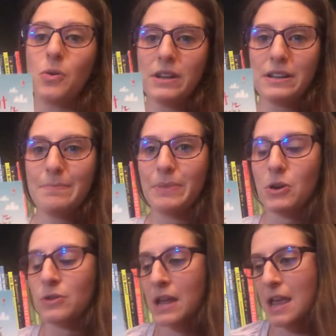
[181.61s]
in a
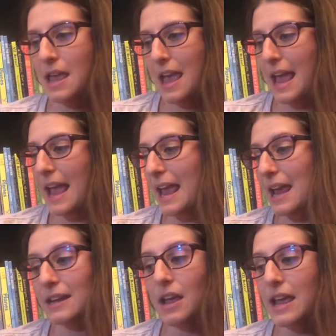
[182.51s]
boat.
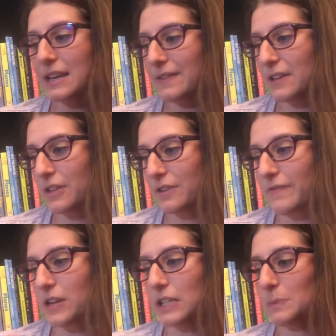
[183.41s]
And any of the other
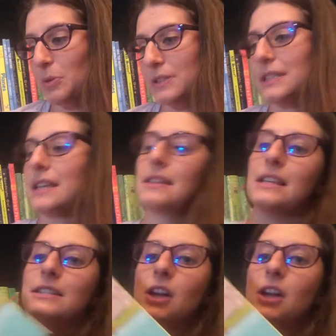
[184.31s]
phonics books like these